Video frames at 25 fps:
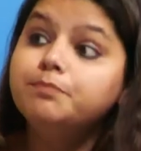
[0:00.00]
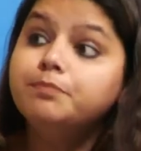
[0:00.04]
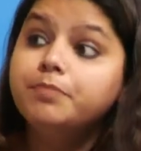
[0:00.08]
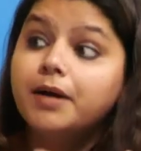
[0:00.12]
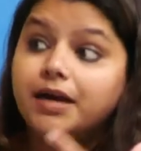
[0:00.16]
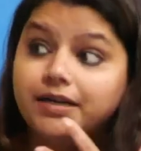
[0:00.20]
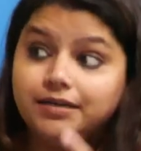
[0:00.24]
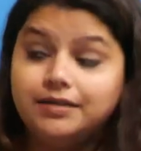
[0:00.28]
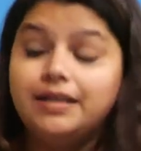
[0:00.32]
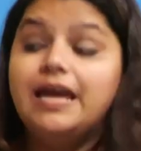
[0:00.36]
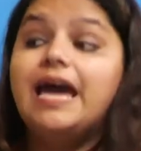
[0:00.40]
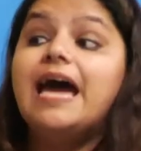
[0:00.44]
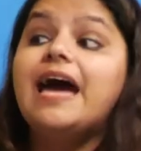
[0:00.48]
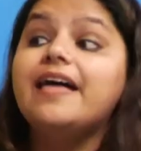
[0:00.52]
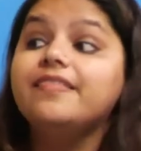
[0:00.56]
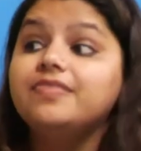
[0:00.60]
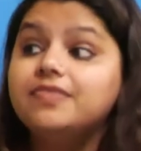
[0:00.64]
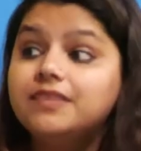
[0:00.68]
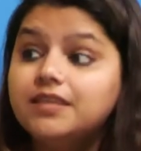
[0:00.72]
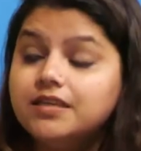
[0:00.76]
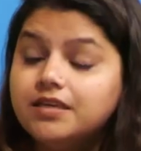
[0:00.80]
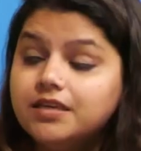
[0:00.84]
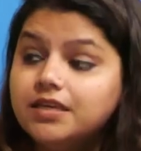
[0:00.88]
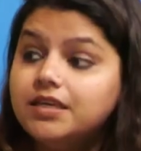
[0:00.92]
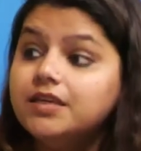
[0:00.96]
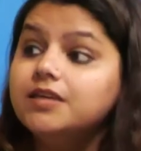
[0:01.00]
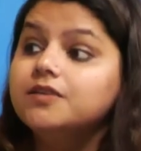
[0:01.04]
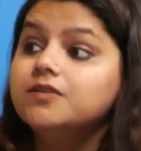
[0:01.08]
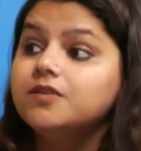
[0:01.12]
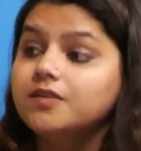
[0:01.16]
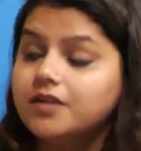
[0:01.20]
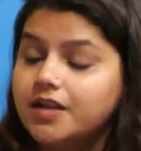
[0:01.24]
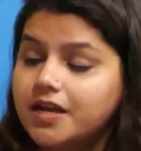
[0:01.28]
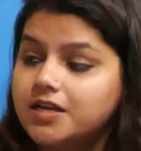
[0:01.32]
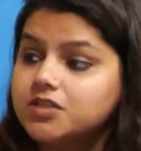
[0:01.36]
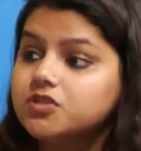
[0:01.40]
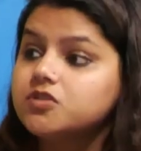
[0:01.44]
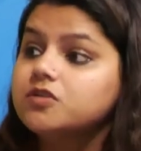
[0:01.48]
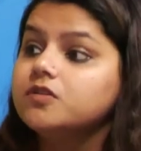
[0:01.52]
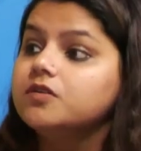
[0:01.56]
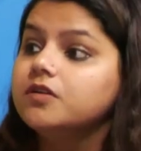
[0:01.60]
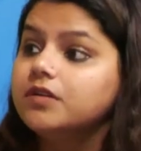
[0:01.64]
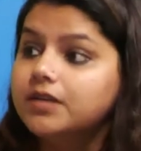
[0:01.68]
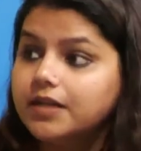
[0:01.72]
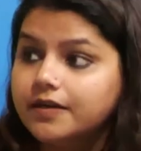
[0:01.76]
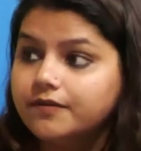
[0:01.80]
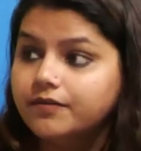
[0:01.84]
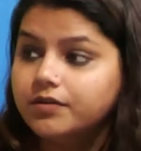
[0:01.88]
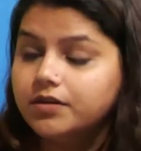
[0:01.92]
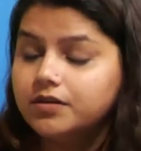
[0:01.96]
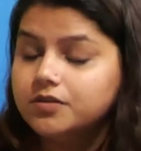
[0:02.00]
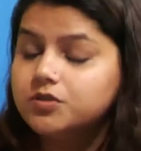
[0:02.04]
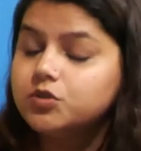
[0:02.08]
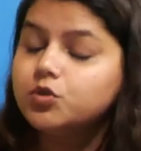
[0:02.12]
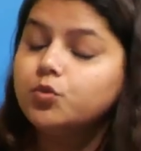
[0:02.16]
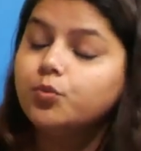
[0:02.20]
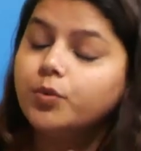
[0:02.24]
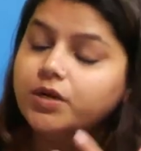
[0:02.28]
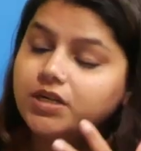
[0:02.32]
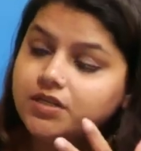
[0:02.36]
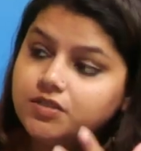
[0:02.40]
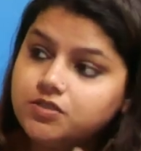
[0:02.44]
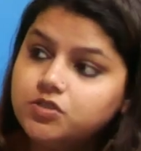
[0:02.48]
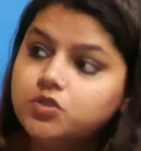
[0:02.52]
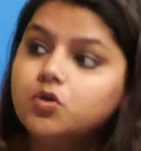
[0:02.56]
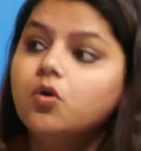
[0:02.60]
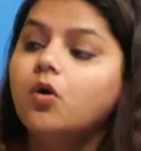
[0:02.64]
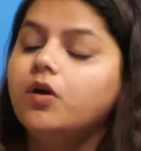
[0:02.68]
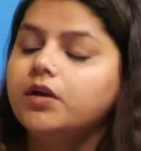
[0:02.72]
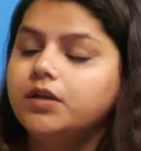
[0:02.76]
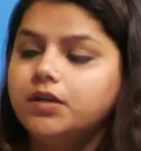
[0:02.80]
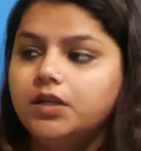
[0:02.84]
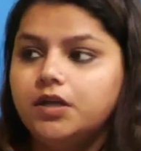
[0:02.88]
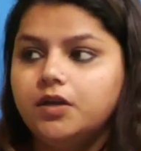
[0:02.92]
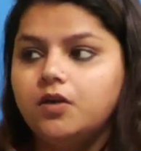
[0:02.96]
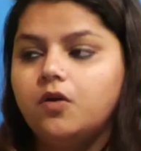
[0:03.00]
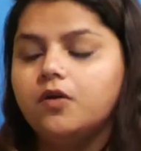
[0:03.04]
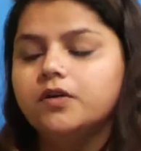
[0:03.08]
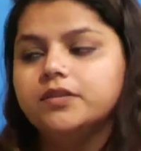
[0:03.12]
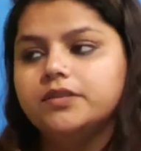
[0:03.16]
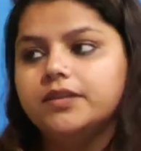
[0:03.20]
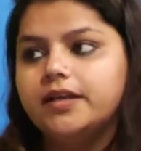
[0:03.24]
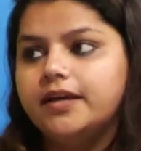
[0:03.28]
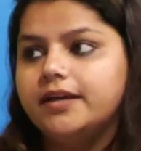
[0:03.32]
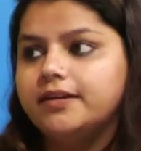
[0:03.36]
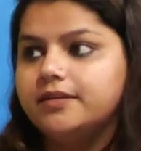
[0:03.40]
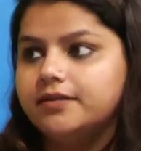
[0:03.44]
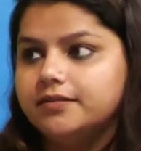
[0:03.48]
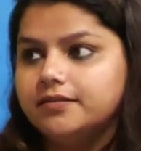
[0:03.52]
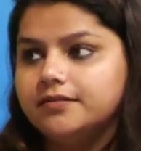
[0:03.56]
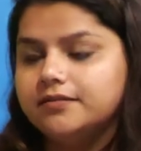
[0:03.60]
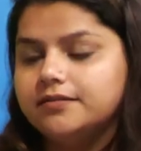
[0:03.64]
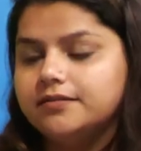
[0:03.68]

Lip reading: but at the international level. So what is your take on that?